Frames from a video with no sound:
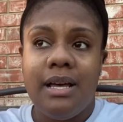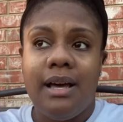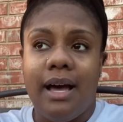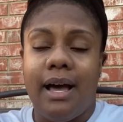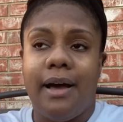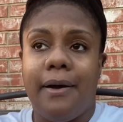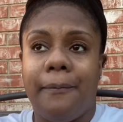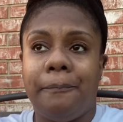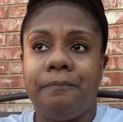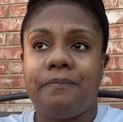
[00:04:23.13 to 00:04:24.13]

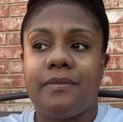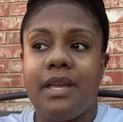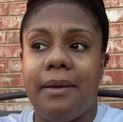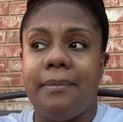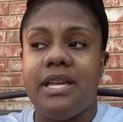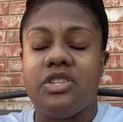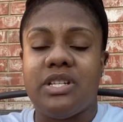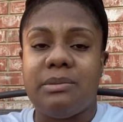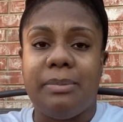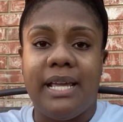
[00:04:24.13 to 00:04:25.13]
and me
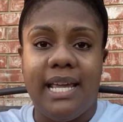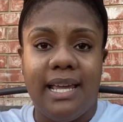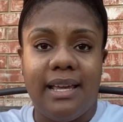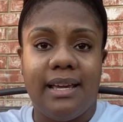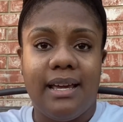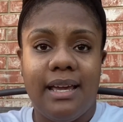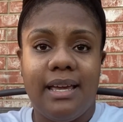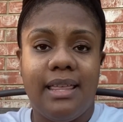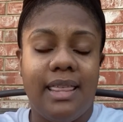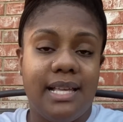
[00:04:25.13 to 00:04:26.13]
just being
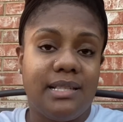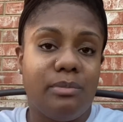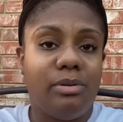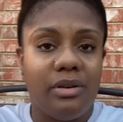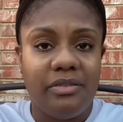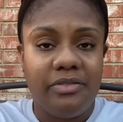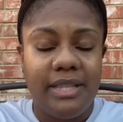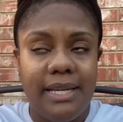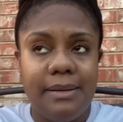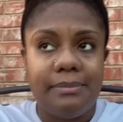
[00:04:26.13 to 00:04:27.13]
that support for
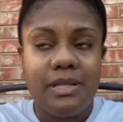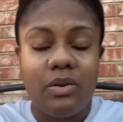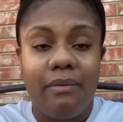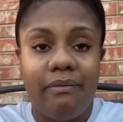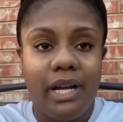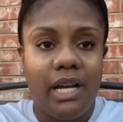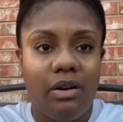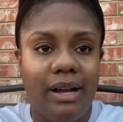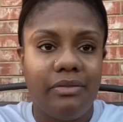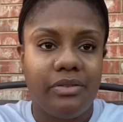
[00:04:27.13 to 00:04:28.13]
them. So I'm very
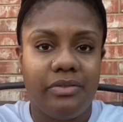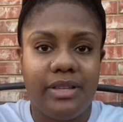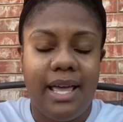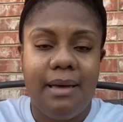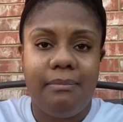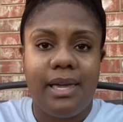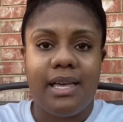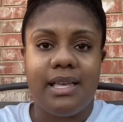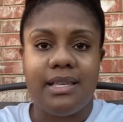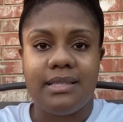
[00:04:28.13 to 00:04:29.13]
grateful for that,
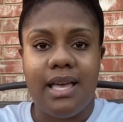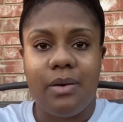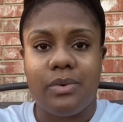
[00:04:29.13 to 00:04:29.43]
because that